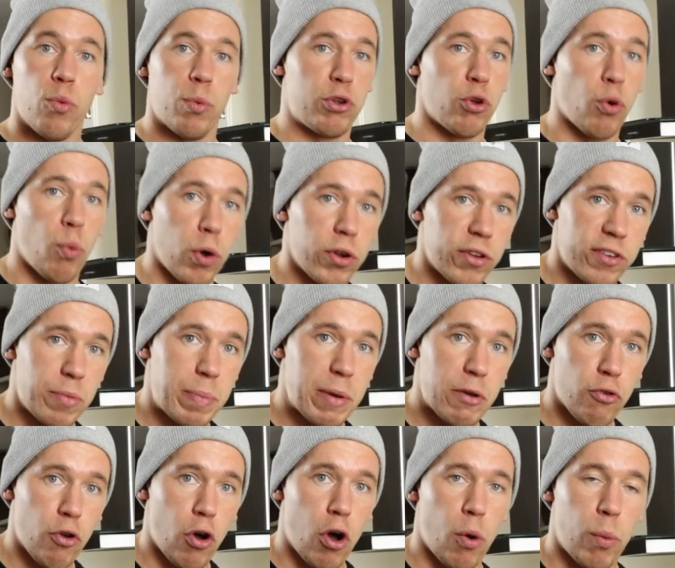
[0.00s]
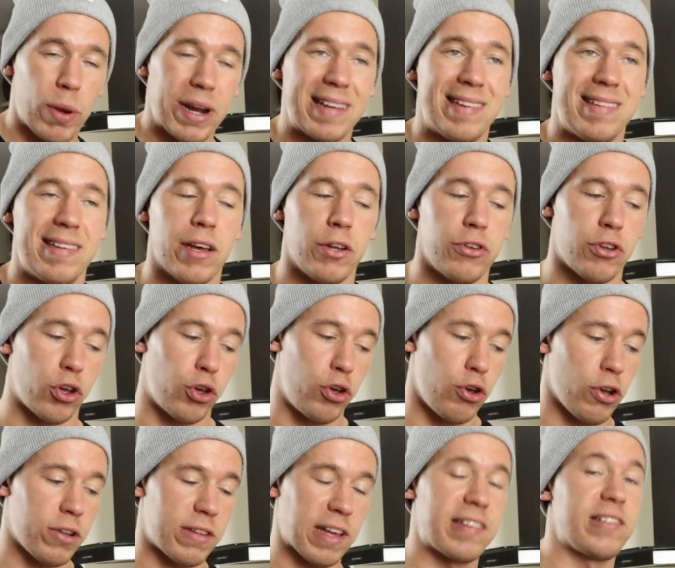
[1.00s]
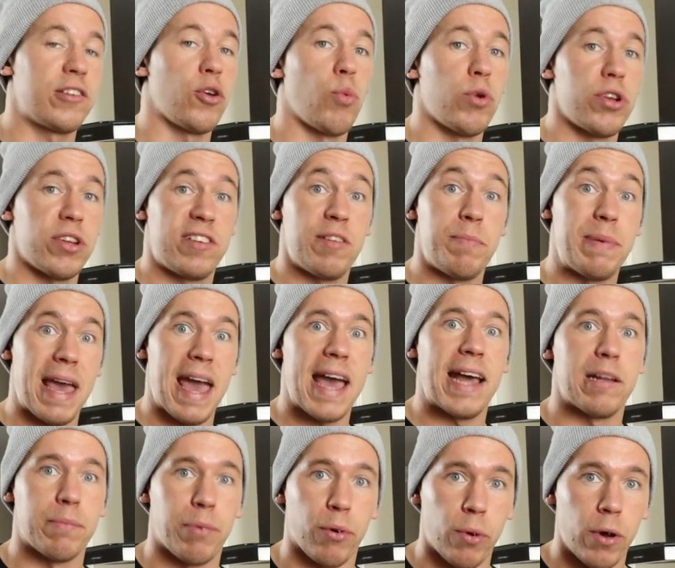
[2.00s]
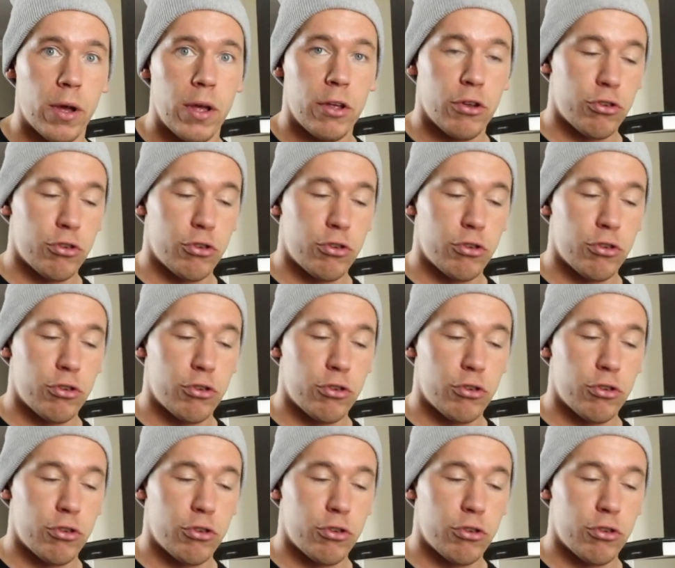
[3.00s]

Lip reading: We don't want it to be raw. When I say undercooked, I still want it to be edible,